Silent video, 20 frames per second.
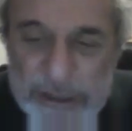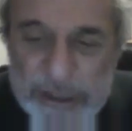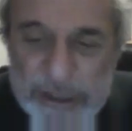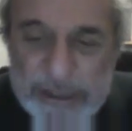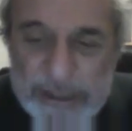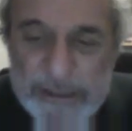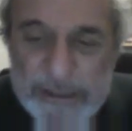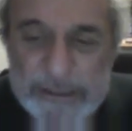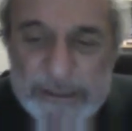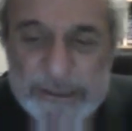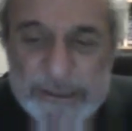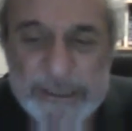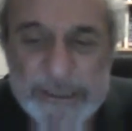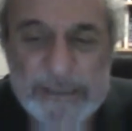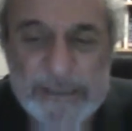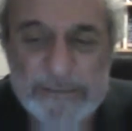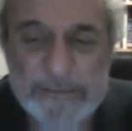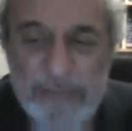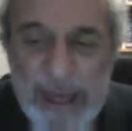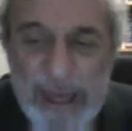and these
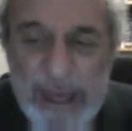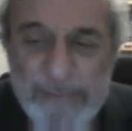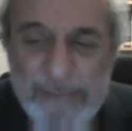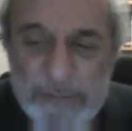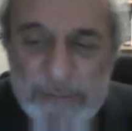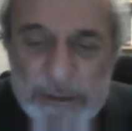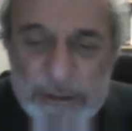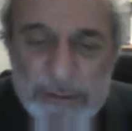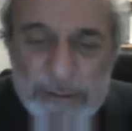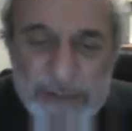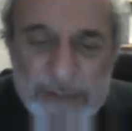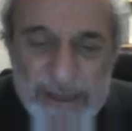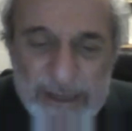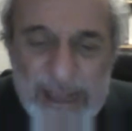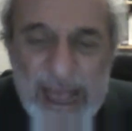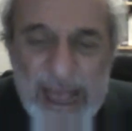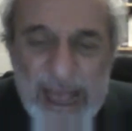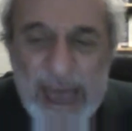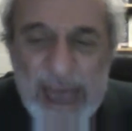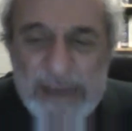things have happened to him. Yeah,
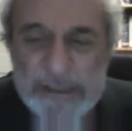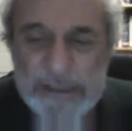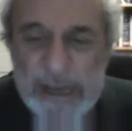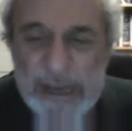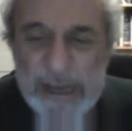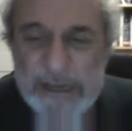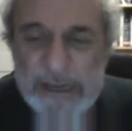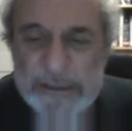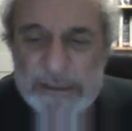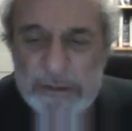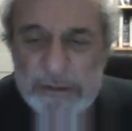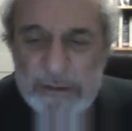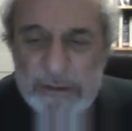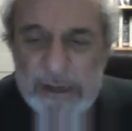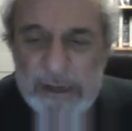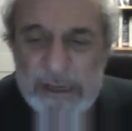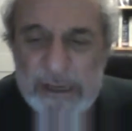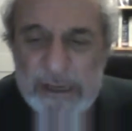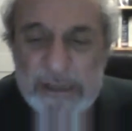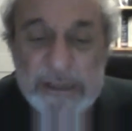and
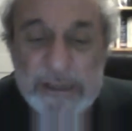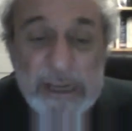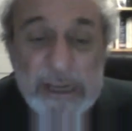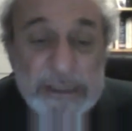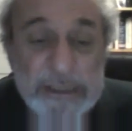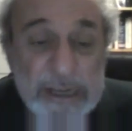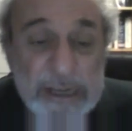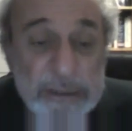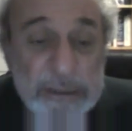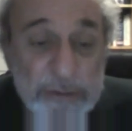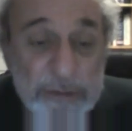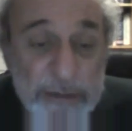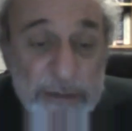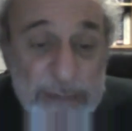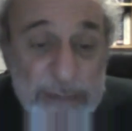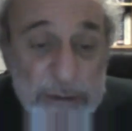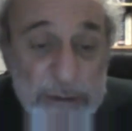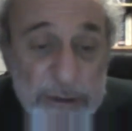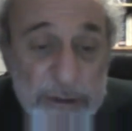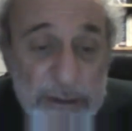his real
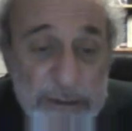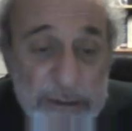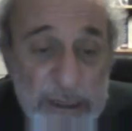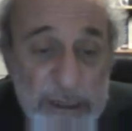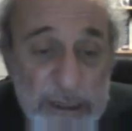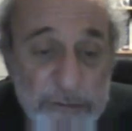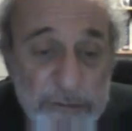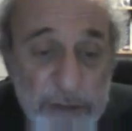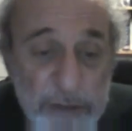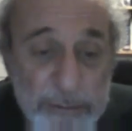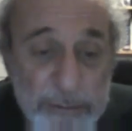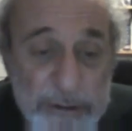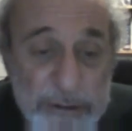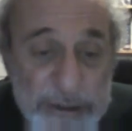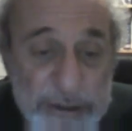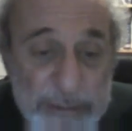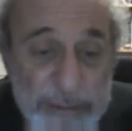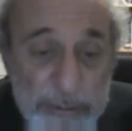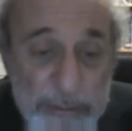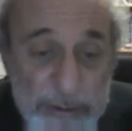name is Robert
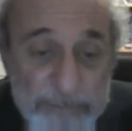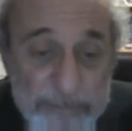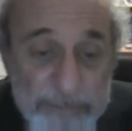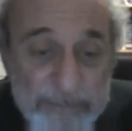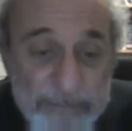Zimmerman,